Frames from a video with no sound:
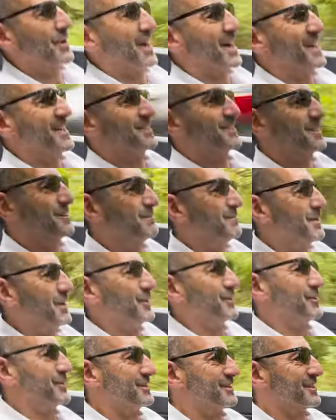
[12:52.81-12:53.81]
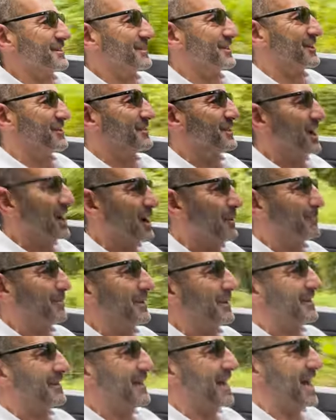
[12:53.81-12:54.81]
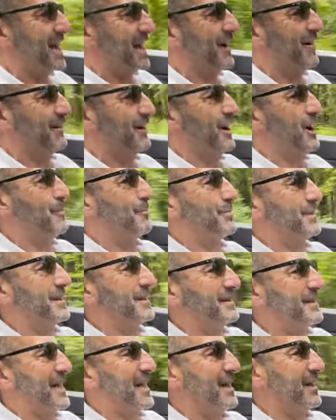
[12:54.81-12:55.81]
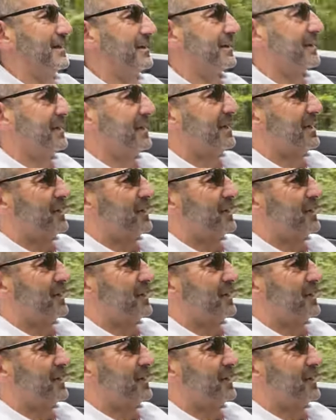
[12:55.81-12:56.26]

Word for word: nice. The motor just goes up and down, up and down